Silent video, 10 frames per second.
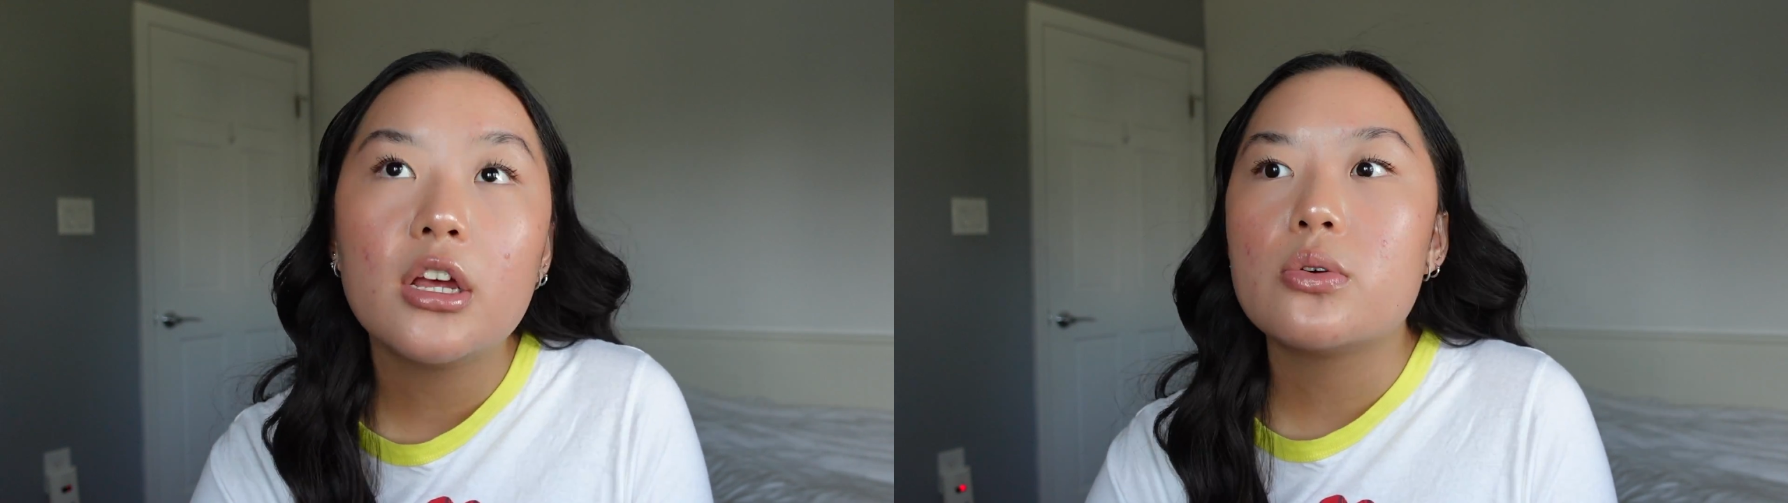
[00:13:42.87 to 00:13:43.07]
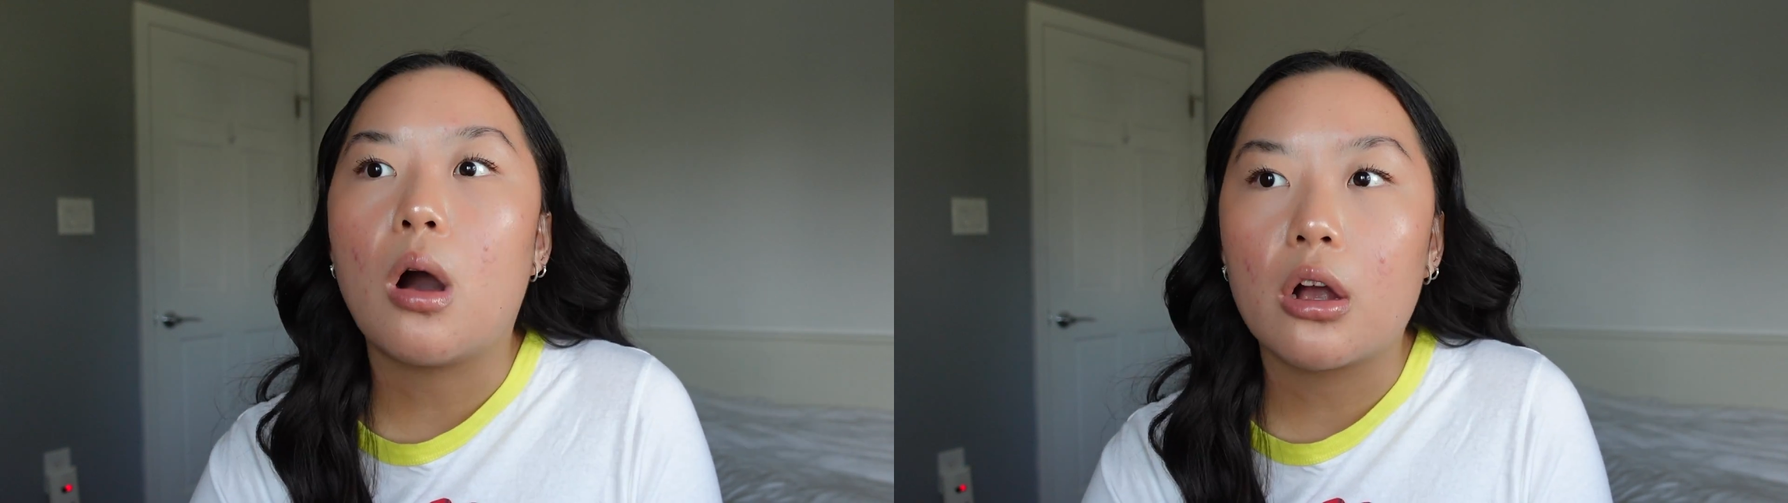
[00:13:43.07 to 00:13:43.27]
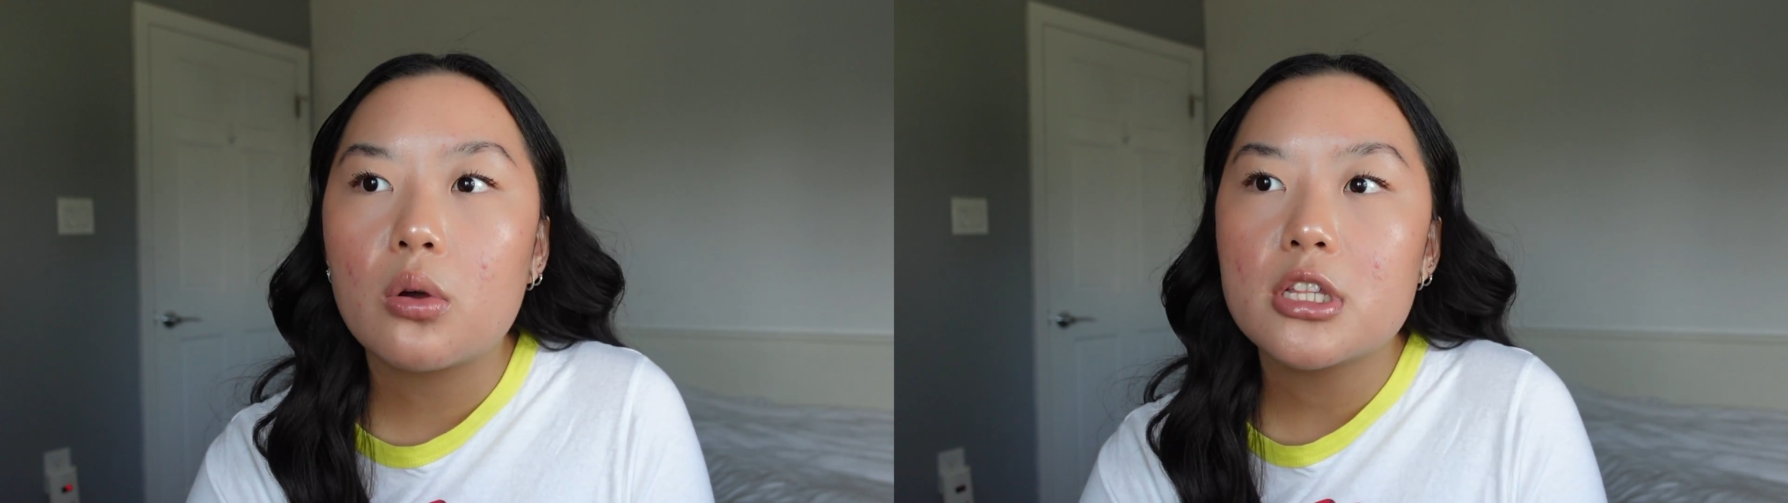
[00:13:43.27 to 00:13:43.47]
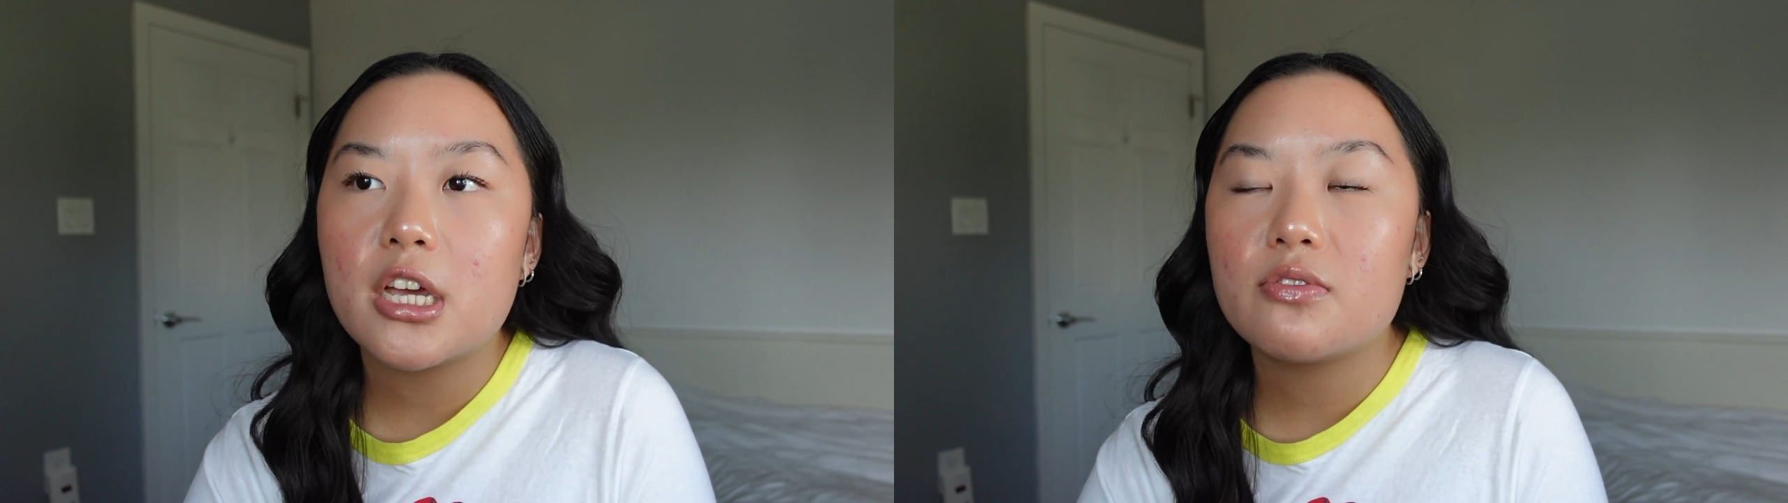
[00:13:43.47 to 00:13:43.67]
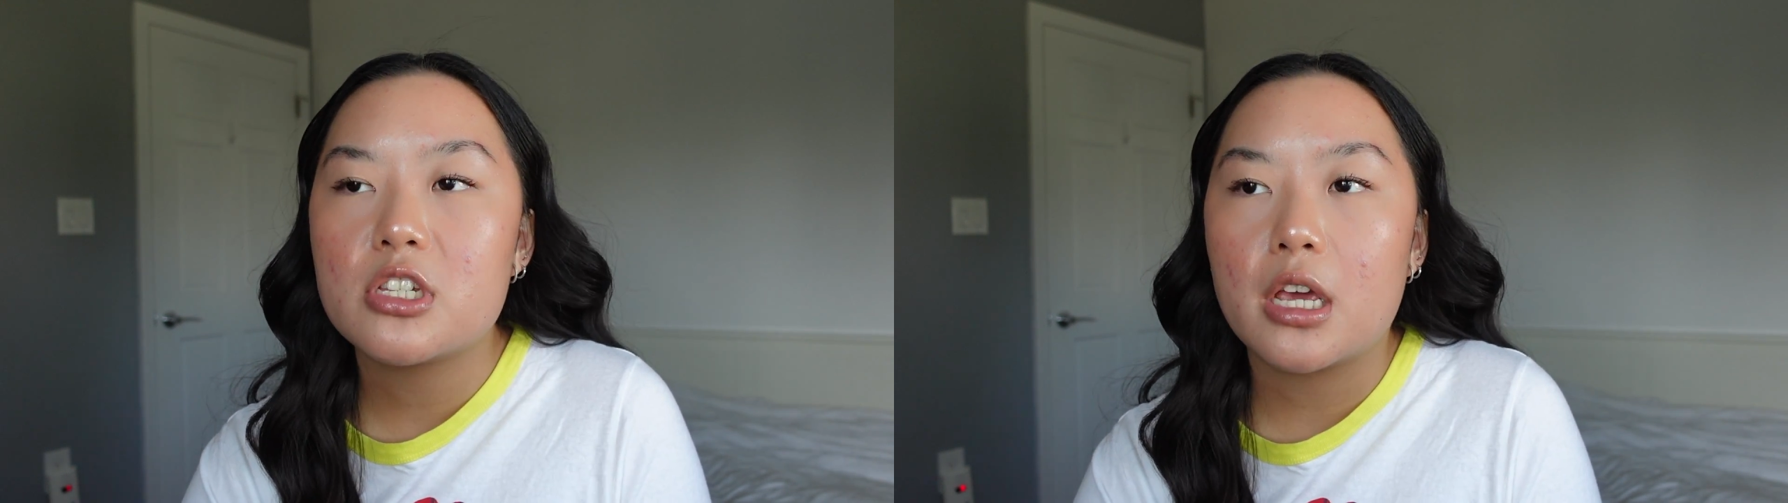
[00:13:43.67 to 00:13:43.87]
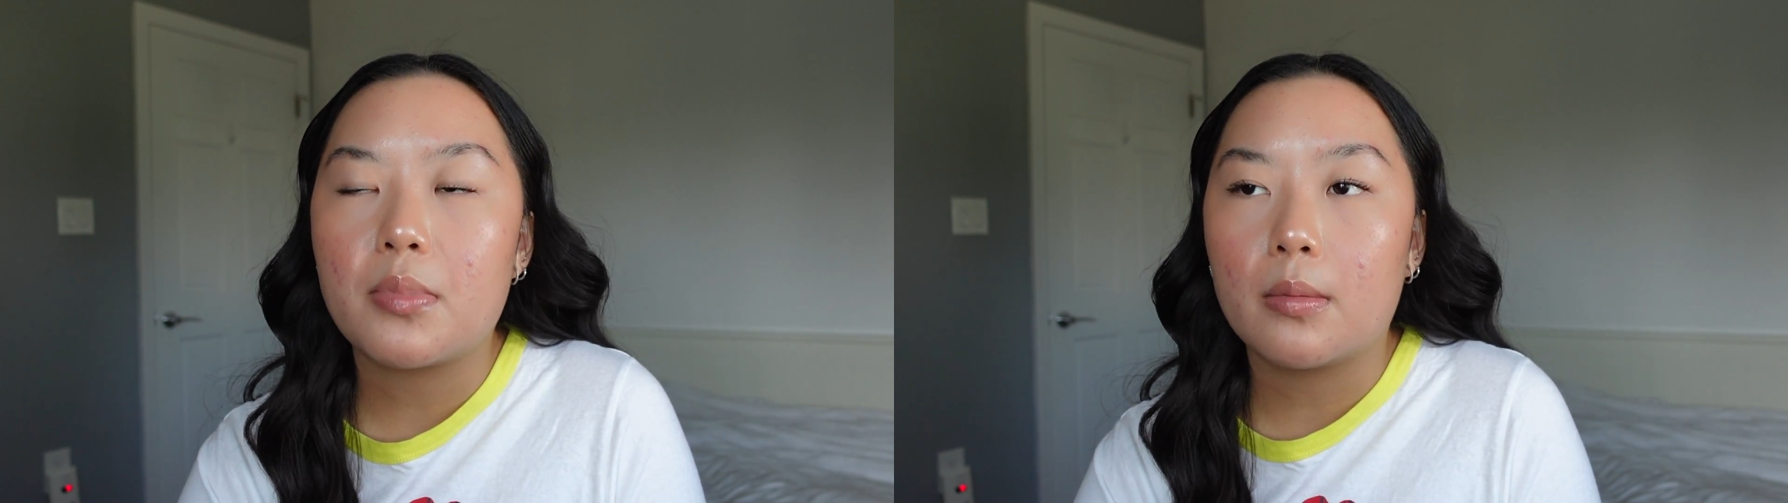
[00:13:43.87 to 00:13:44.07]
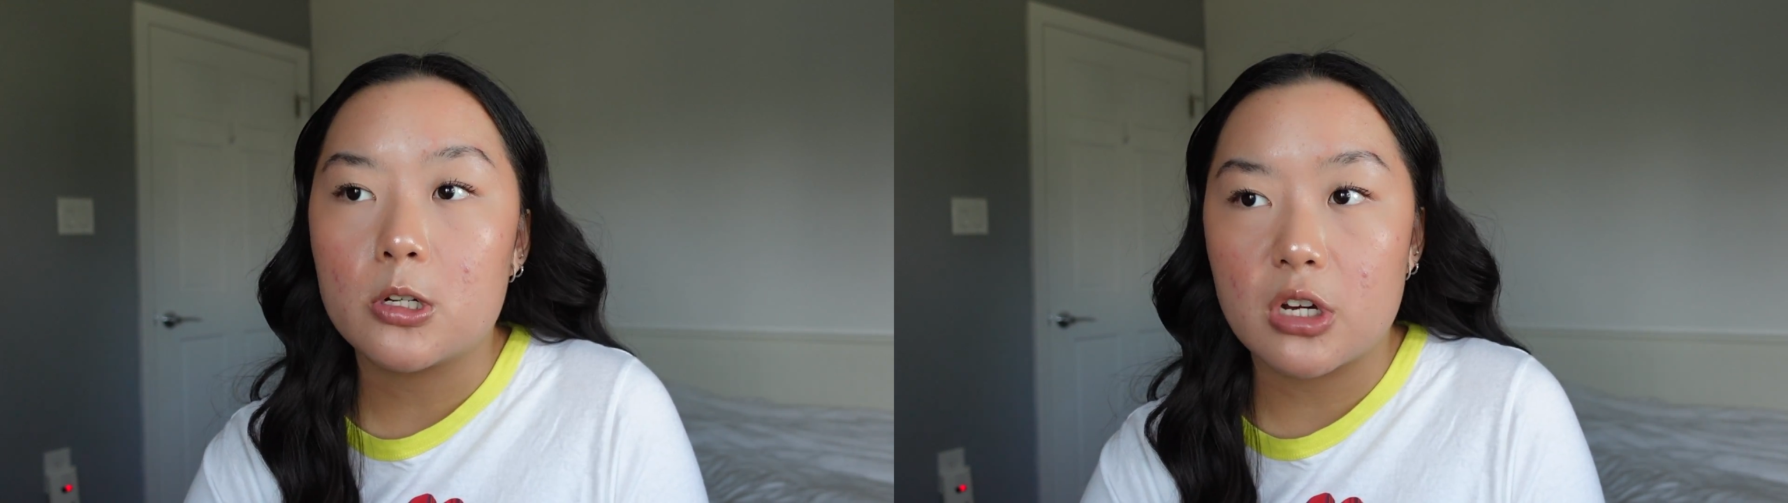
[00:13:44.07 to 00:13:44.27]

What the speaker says: You are going to have to take public